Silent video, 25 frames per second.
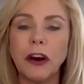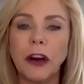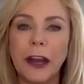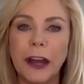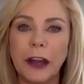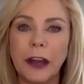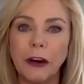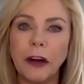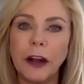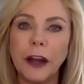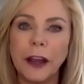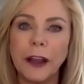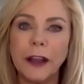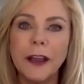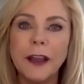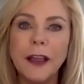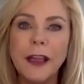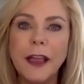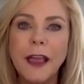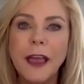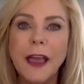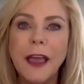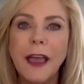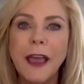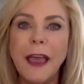our area.
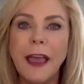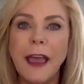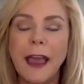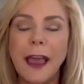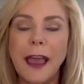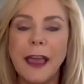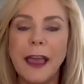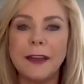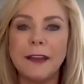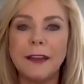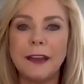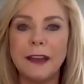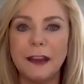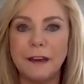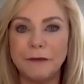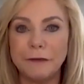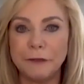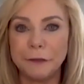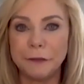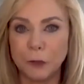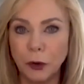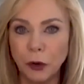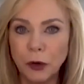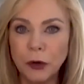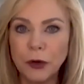And in
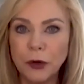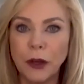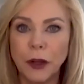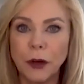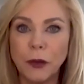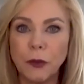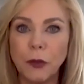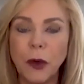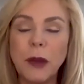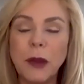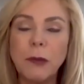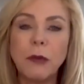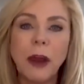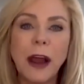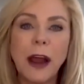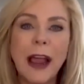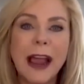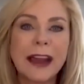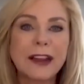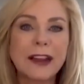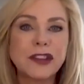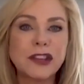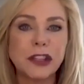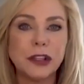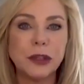Florida, we were
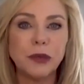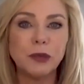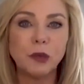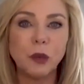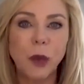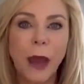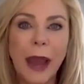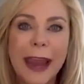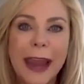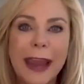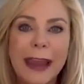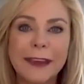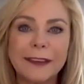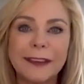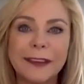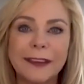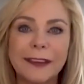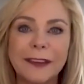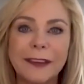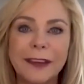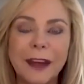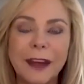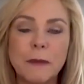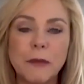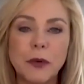actually
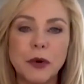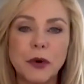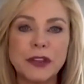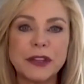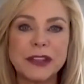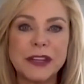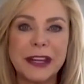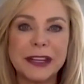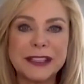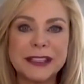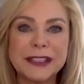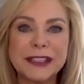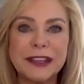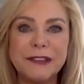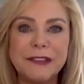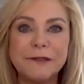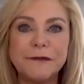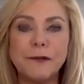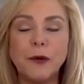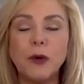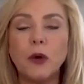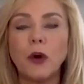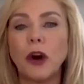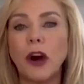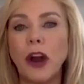ranked number
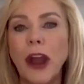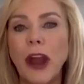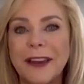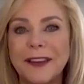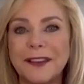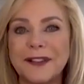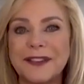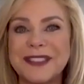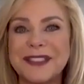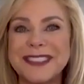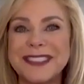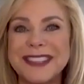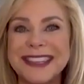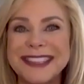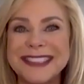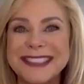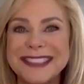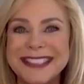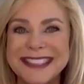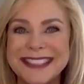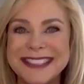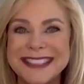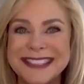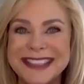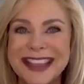64 out of
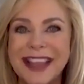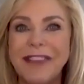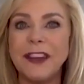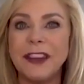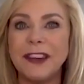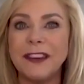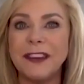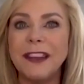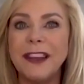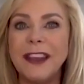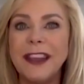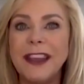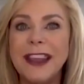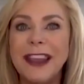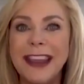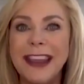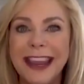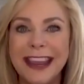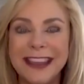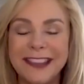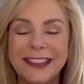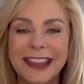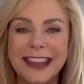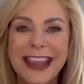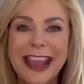67
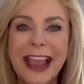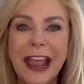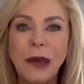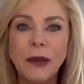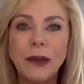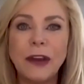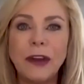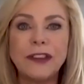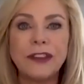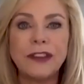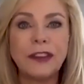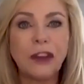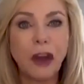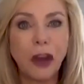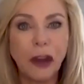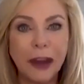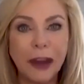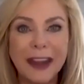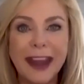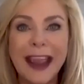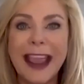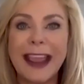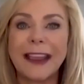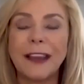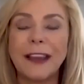in the counties on
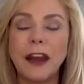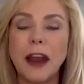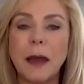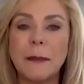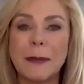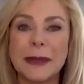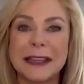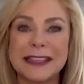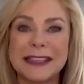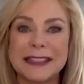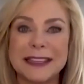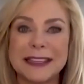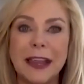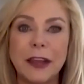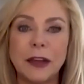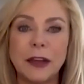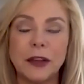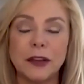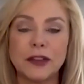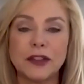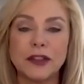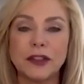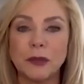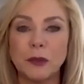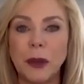an economic
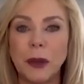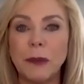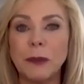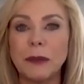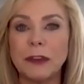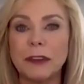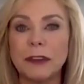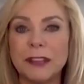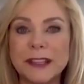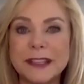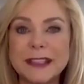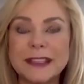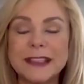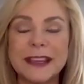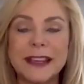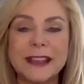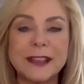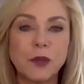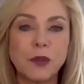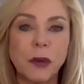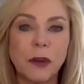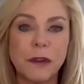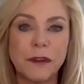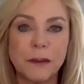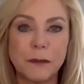scale. So we were listed
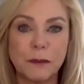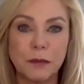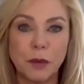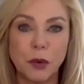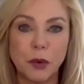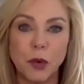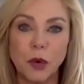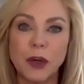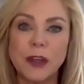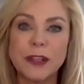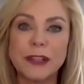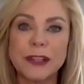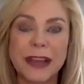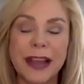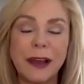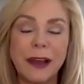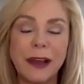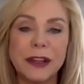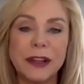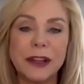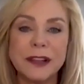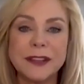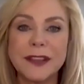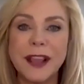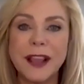as one of the poorest
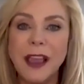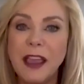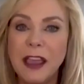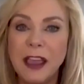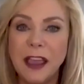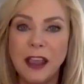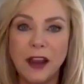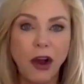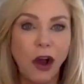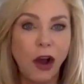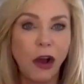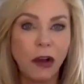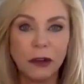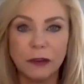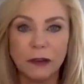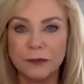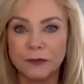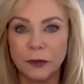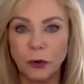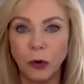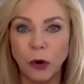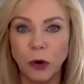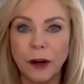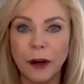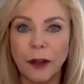counties in all of
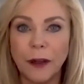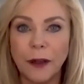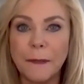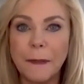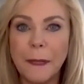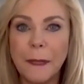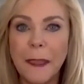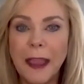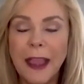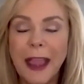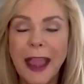Florida.